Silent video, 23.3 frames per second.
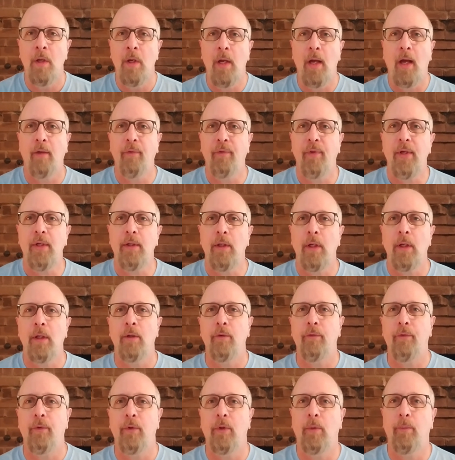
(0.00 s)
I think Donald
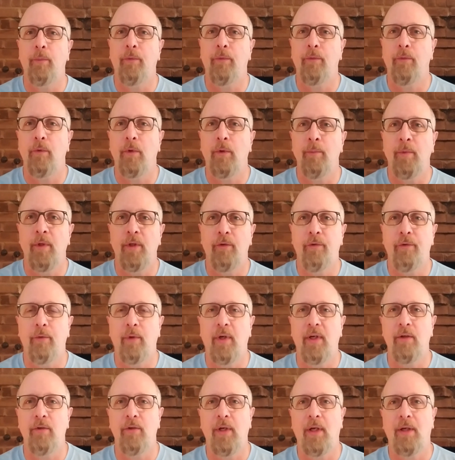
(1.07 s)
Trump's
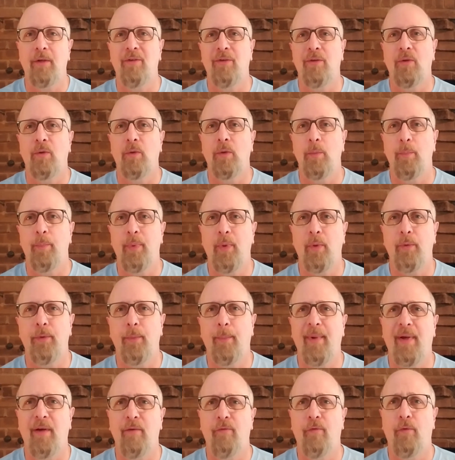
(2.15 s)
administration actually only built
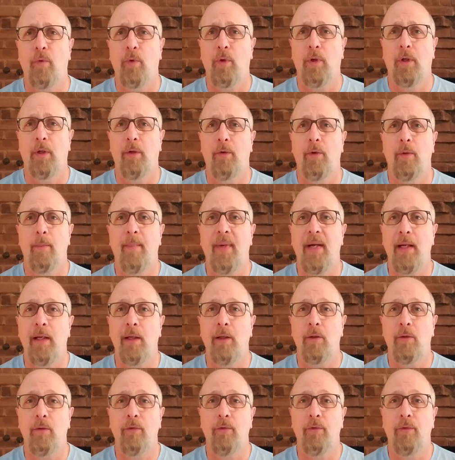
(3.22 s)
about 400
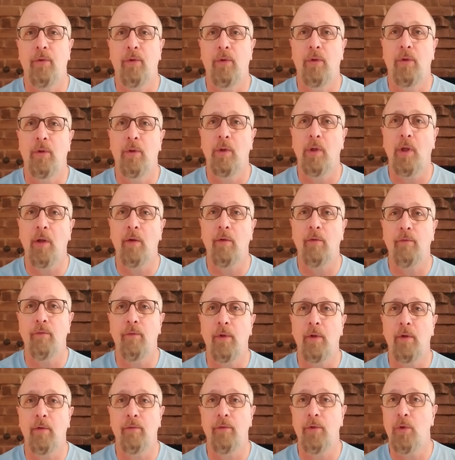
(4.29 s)
miles
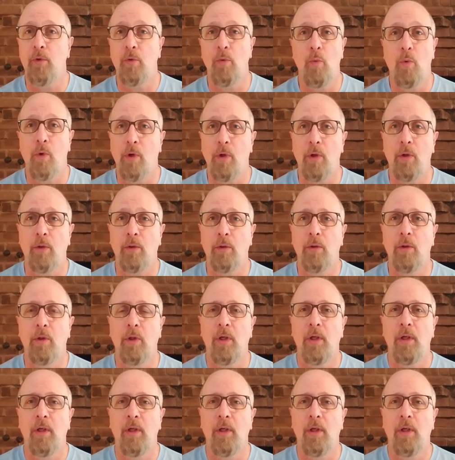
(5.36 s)
of new wall.